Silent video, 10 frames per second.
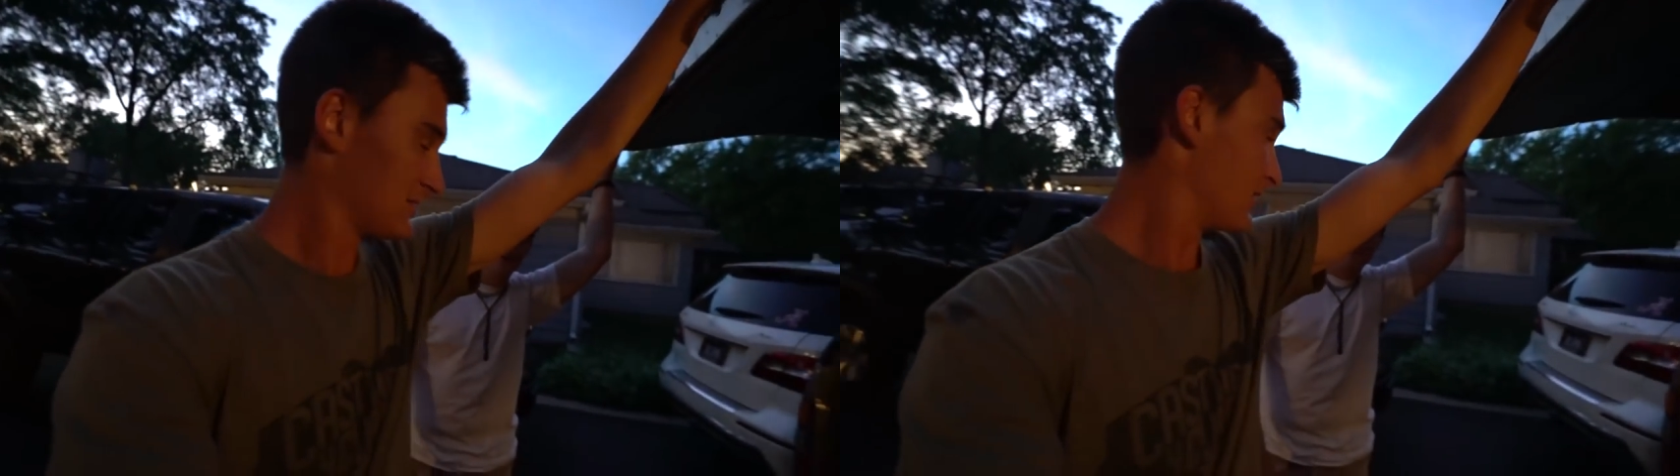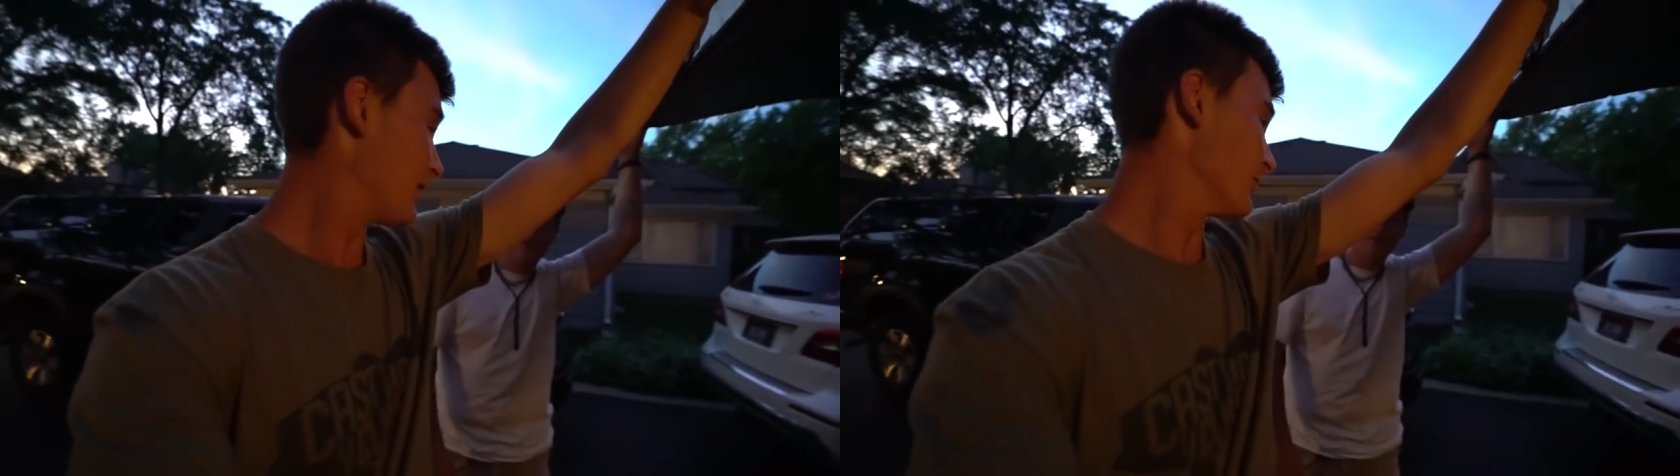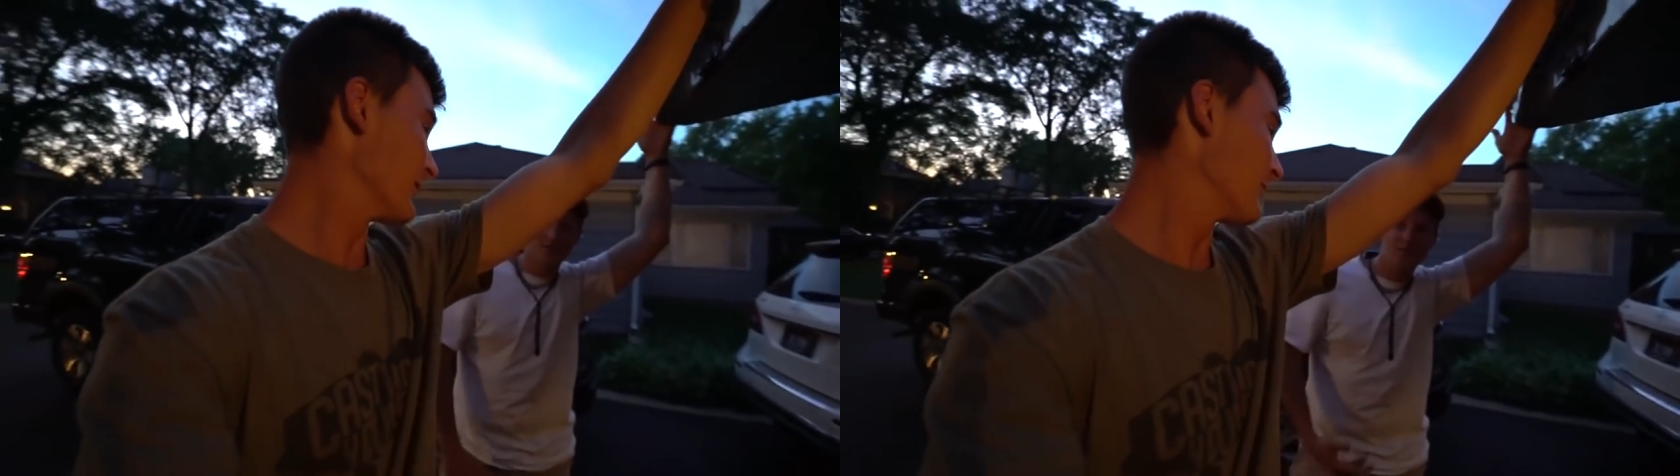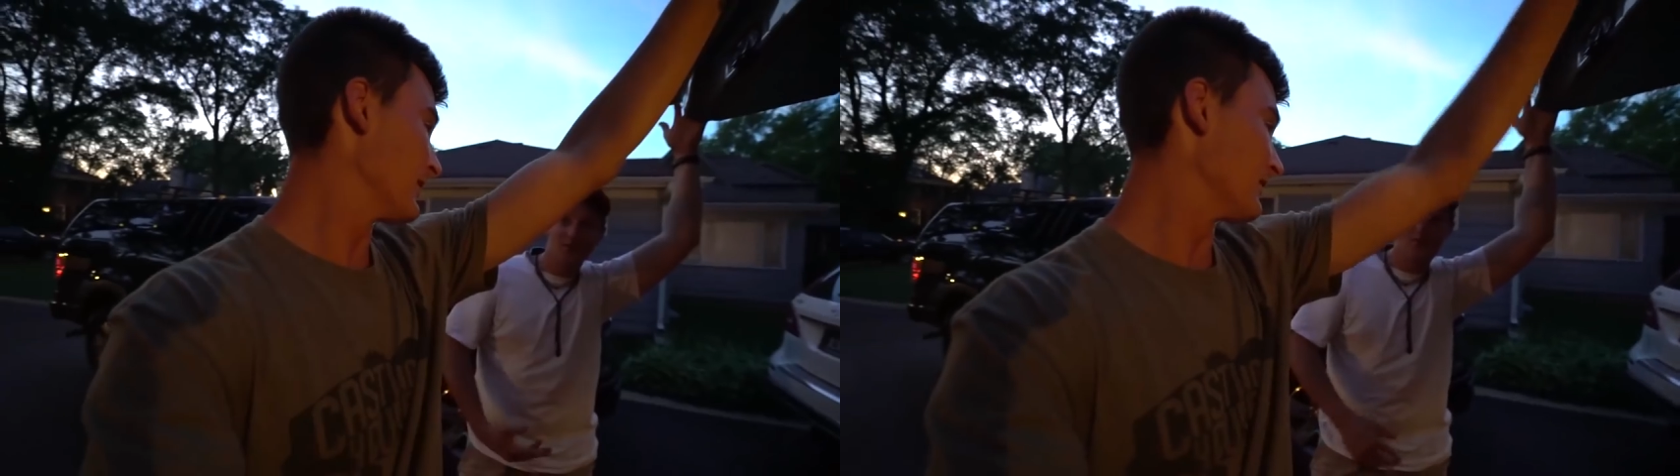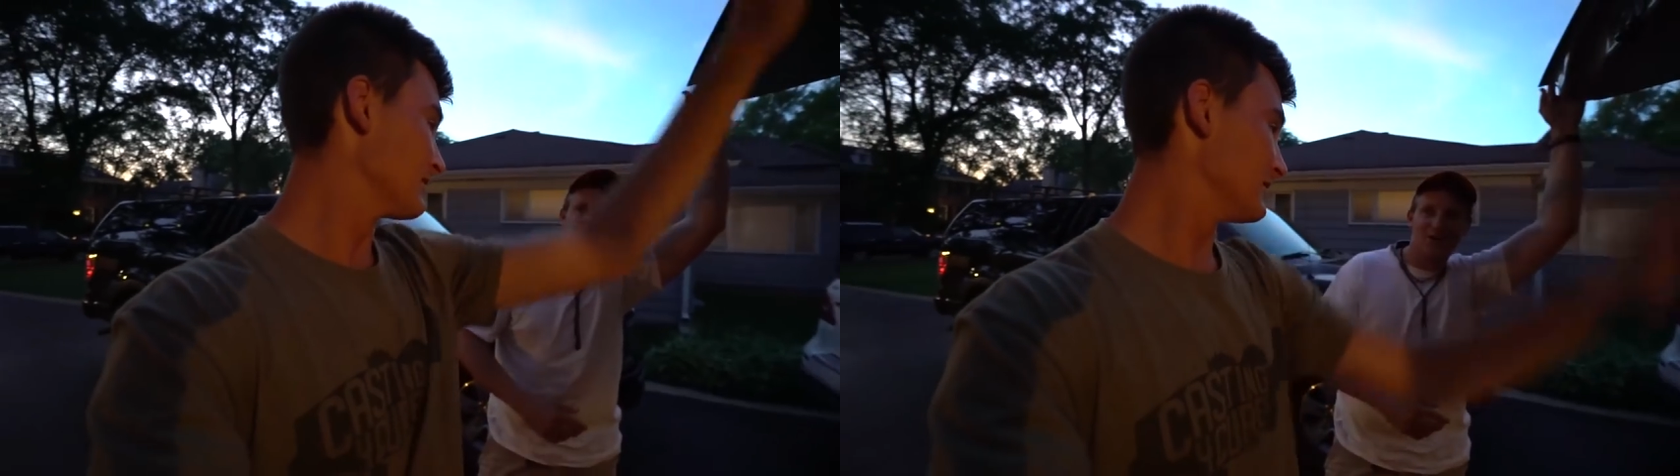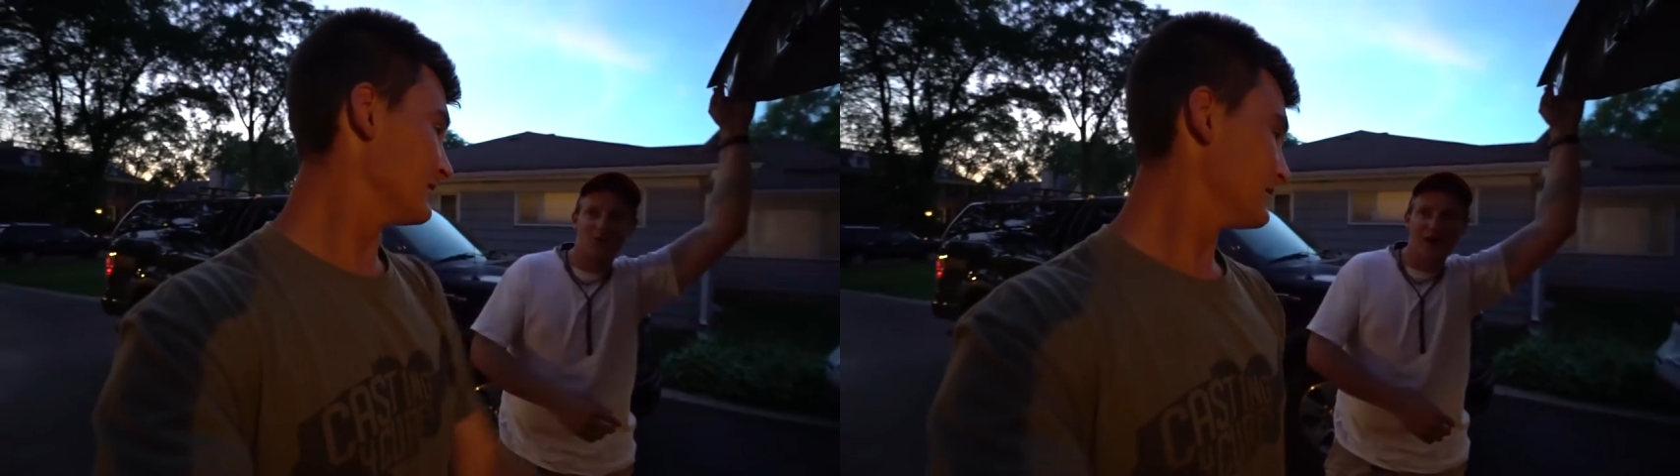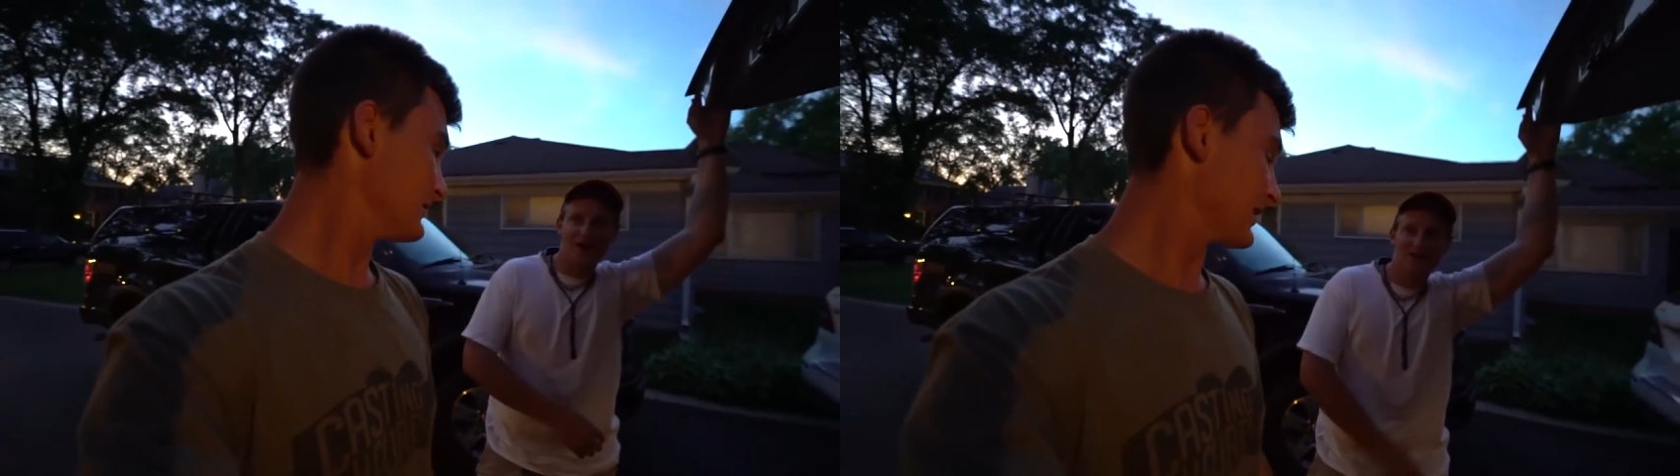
Oh, we will. We gotta go back.